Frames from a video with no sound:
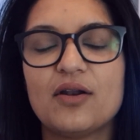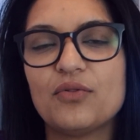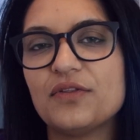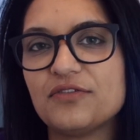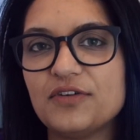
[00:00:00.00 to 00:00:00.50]

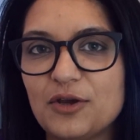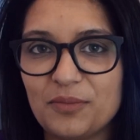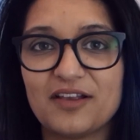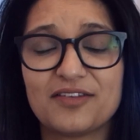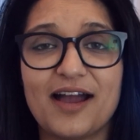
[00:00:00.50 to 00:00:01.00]
on this video
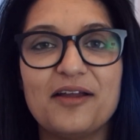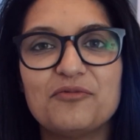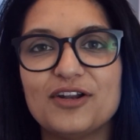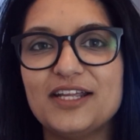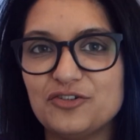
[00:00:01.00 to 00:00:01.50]
because I am
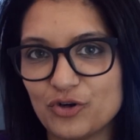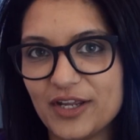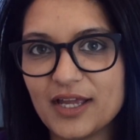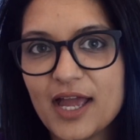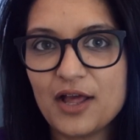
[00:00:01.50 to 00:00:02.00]
really enjoying